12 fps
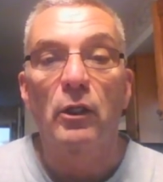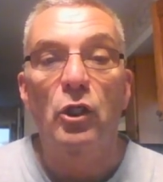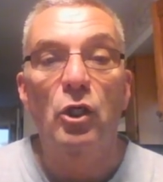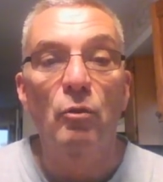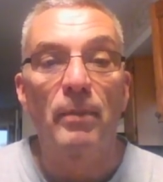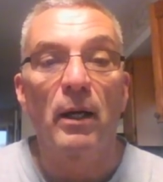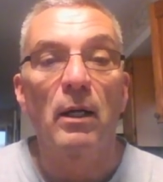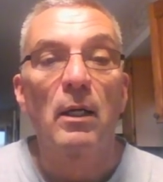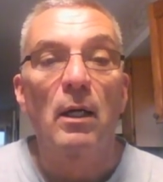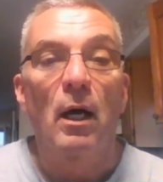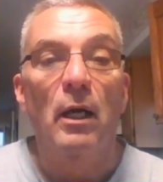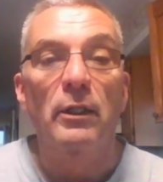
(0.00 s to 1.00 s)
Cuba
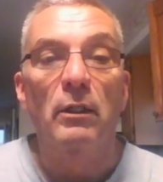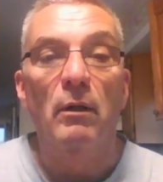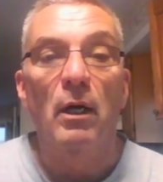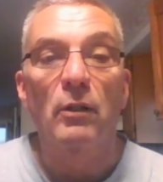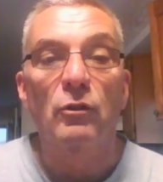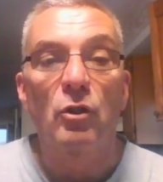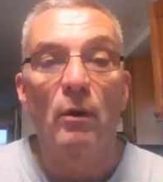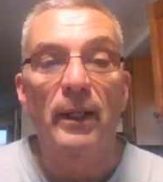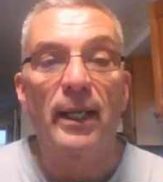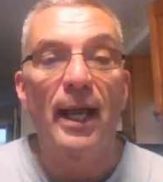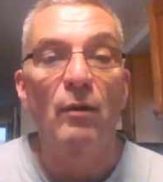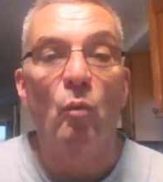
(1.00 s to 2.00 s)
under a
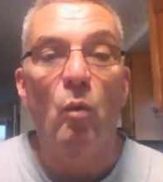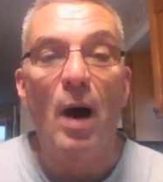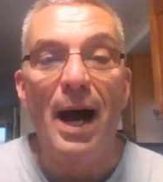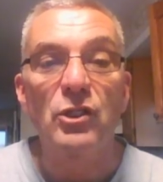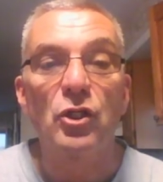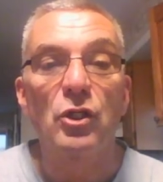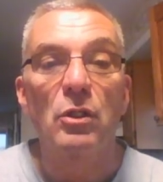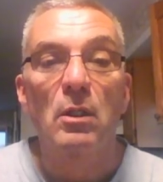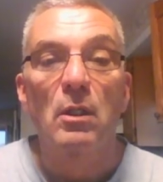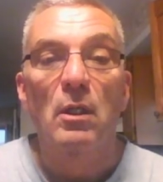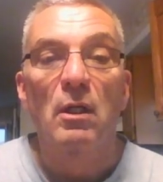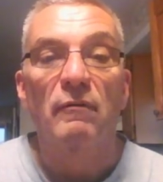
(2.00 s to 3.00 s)
hurricane watch
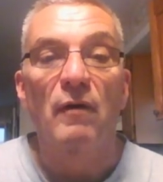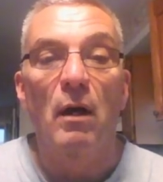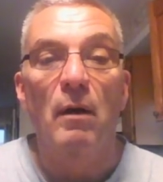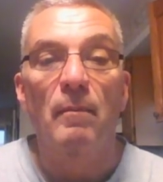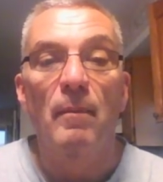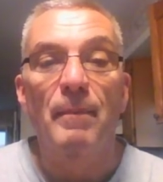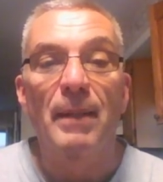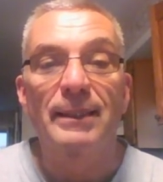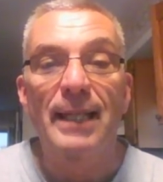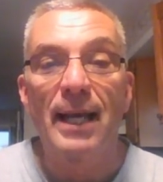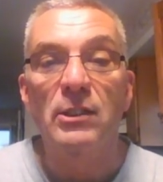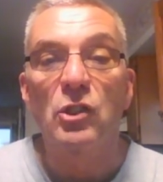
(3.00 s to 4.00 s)
from
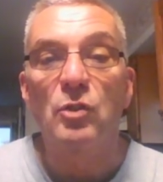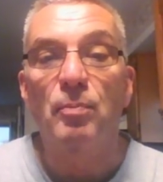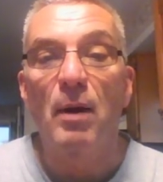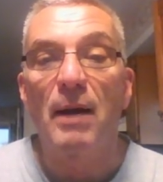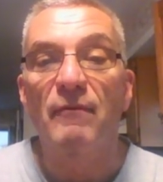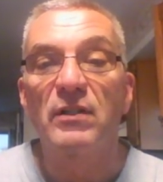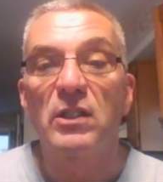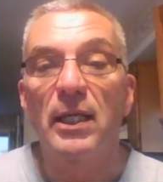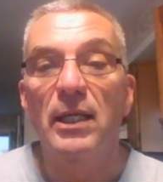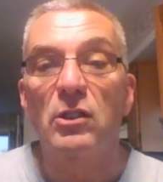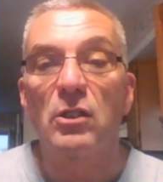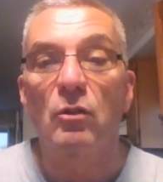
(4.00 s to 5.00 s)
Matanzas province
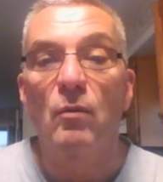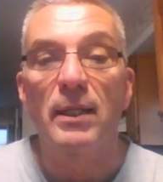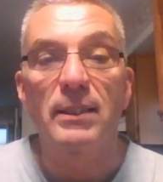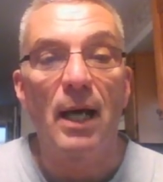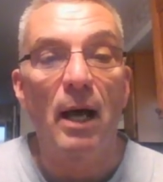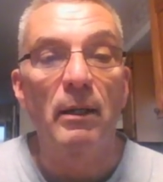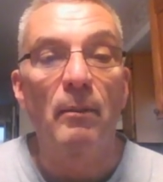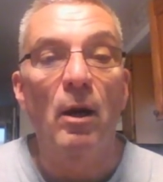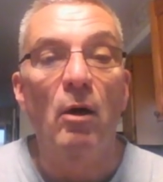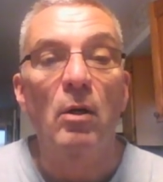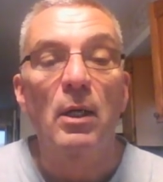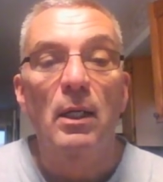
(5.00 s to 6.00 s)
east to
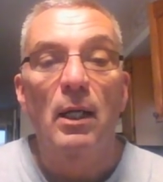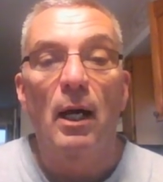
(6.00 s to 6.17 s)
Guantanamo.